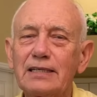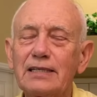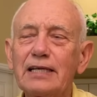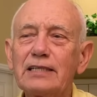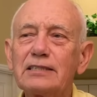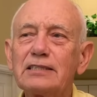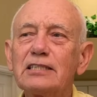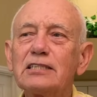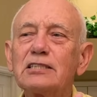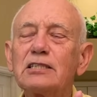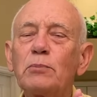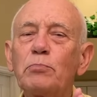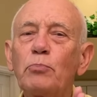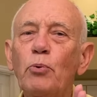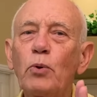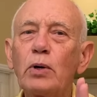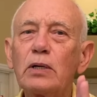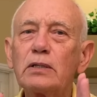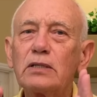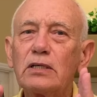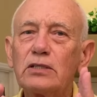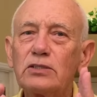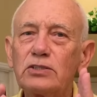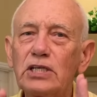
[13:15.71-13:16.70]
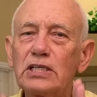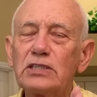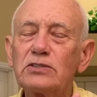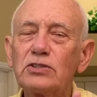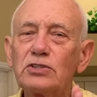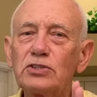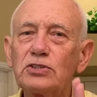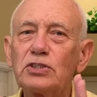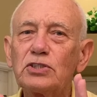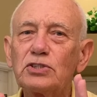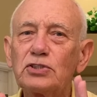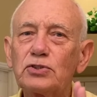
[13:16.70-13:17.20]
This is the point that
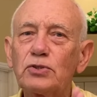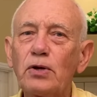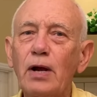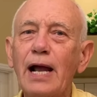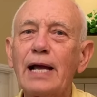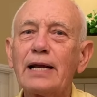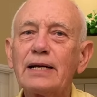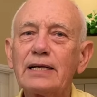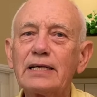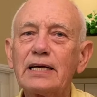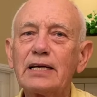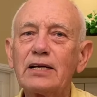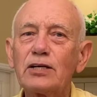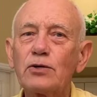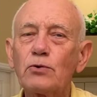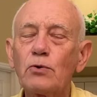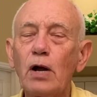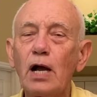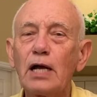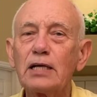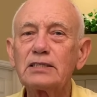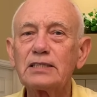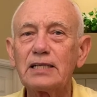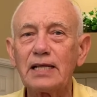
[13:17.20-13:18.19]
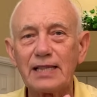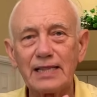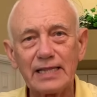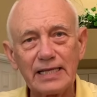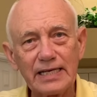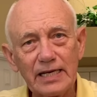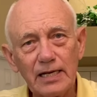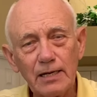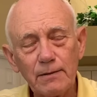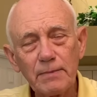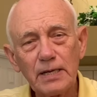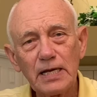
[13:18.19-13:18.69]
Jesus is trying to get across to
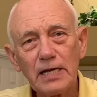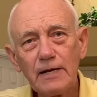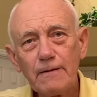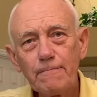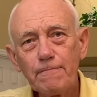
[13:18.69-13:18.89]
them,